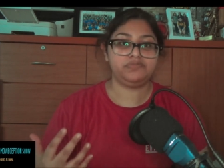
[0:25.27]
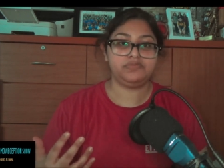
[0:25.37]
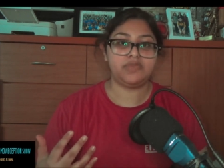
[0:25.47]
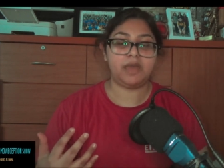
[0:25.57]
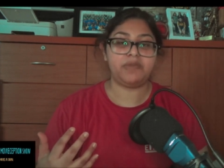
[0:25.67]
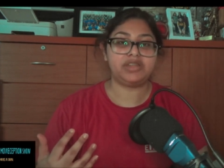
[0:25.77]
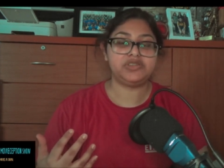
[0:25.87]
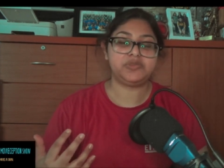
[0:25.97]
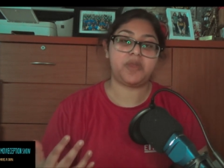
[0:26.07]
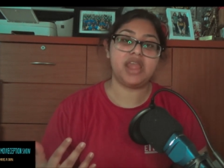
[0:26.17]
not too
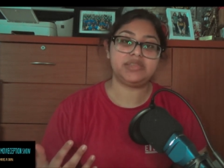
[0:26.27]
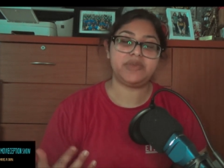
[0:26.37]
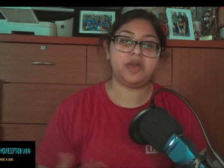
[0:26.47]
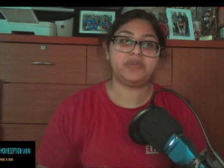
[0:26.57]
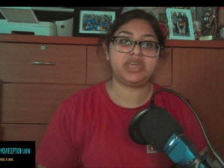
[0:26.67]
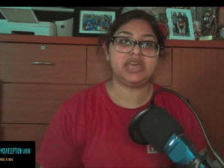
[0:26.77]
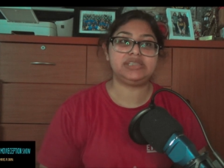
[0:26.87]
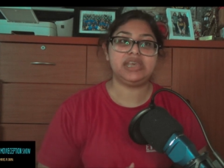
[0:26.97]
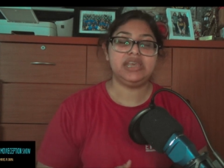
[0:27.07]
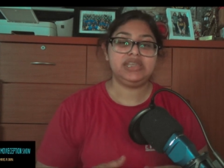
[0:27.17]
surprised about, because
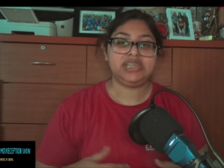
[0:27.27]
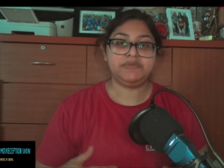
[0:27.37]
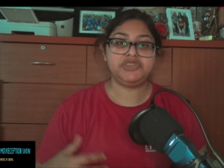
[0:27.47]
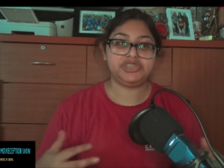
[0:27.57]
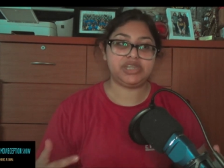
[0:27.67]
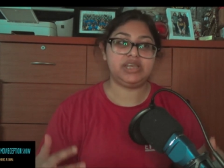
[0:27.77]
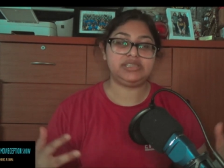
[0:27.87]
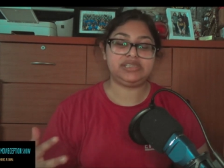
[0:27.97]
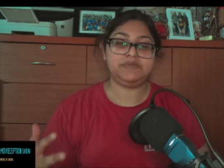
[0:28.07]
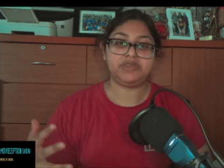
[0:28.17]
Damien Chazelle is
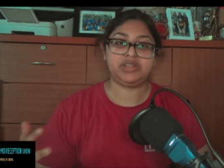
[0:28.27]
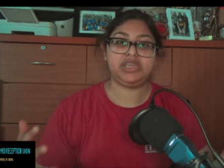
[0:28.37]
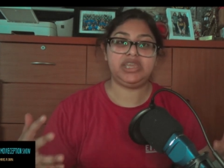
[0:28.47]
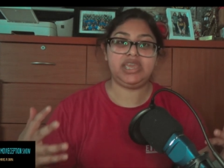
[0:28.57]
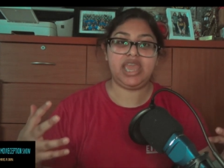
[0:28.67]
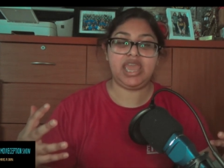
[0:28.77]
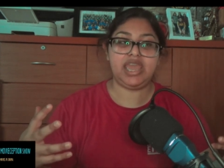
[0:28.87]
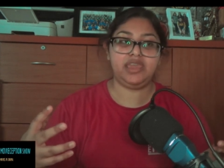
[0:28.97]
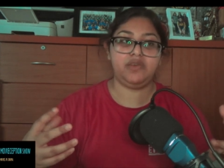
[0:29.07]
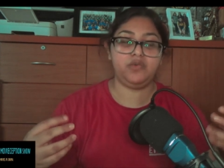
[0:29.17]
typically
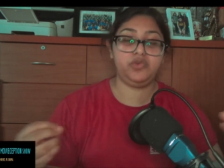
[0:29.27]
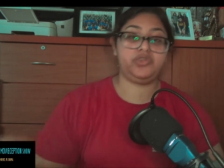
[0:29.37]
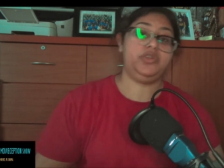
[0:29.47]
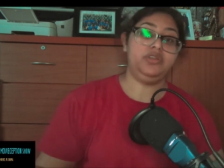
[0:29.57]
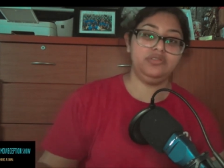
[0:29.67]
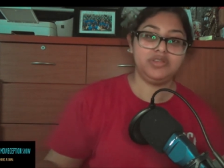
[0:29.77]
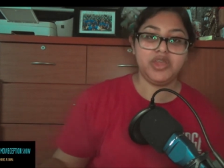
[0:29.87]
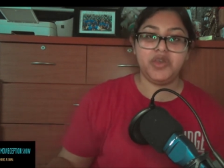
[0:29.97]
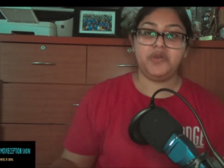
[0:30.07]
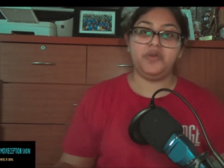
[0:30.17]
a auteur
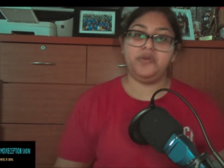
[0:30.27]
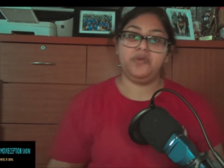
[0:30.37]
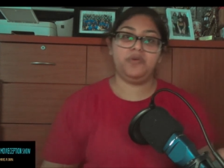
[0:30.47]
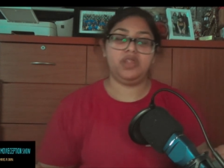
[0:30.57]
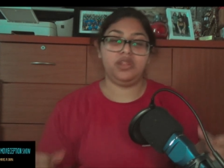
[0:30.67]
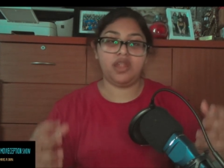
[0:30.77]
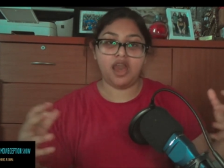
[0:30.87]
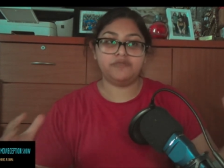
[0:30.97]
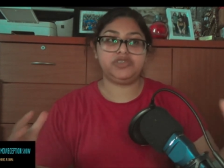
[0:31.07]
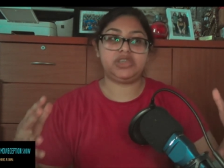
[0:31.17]
who
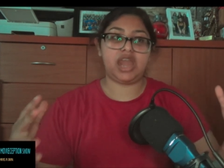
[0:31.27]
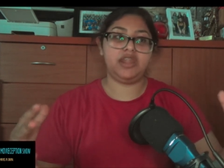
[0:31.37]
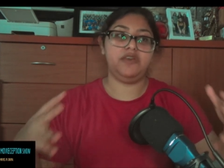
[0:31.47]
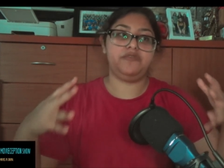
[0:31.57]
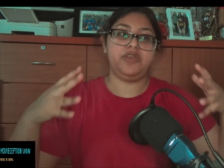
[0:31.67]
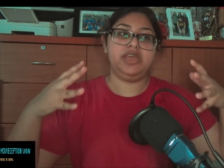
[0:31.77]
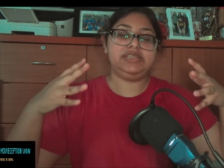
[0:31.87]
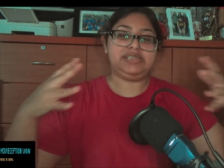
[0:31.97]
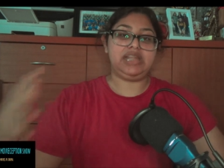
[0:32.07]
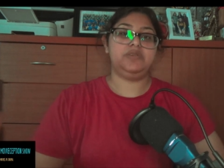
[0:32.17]
loves to kind of
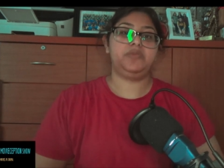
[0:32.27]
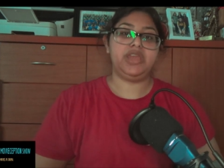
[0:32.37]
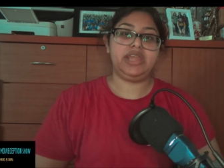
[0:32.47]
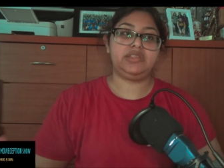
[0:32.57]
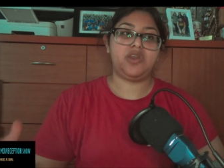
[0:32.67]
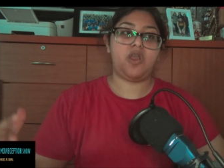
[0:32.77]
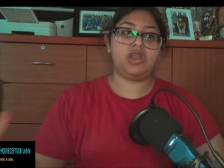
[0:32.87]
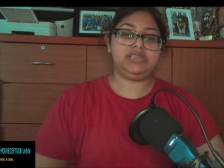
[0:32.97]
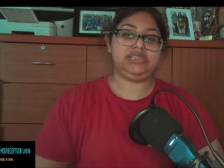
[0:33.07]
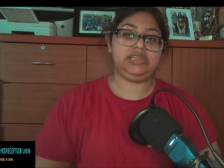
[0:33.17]
celebrate the
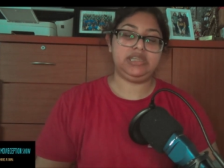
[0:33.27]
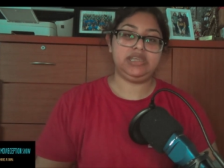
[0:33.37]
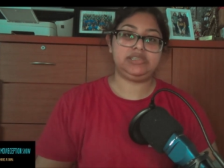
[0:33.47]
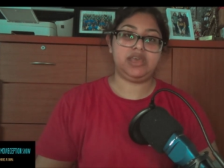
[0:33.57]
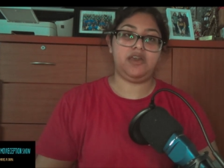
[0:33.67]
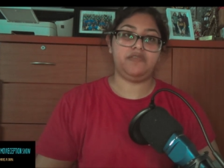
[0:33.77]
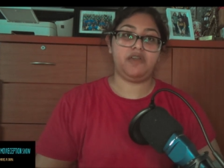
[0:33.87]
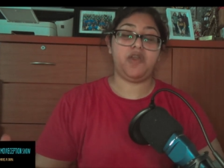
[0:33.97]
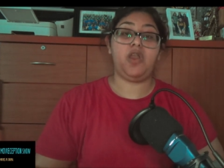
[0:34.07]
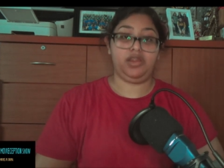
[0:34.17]
artsiness of
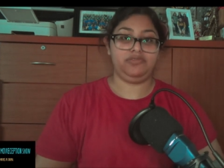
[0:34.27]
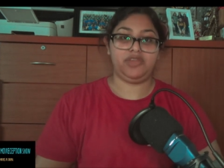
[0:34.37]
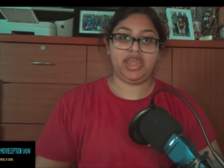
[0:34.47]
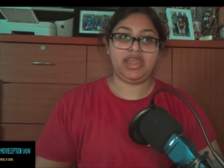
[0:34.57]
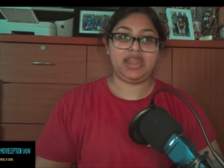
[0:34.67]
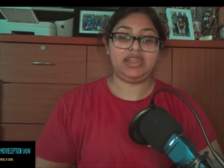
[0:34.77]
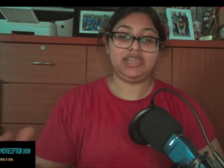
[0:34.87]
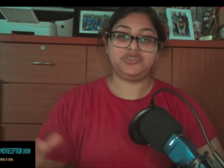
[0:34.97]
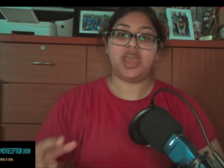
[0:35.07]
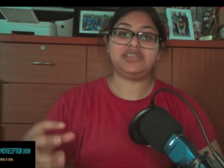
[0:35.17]
art, right? And then he
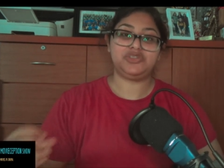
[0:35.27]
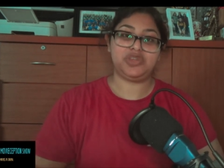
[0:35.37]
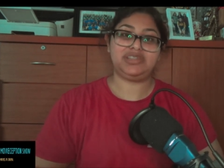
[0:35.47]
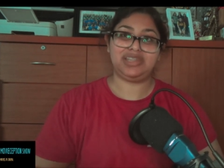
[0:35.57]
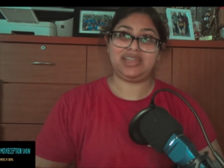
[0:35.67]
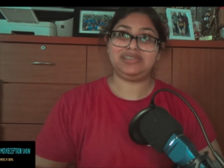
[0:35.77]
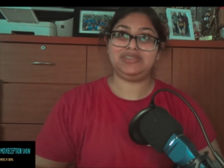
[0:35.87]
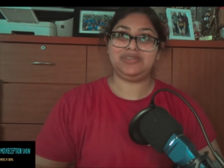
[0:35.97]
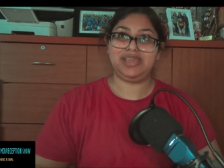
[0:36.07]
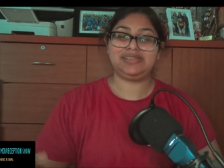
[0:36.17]
tries to translate it into
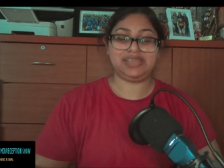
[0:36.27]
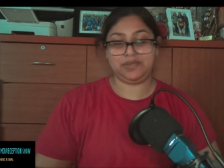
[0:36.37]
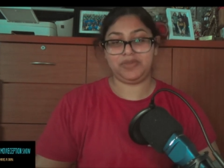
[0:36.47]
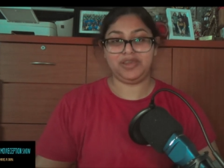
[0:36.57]
like cinema.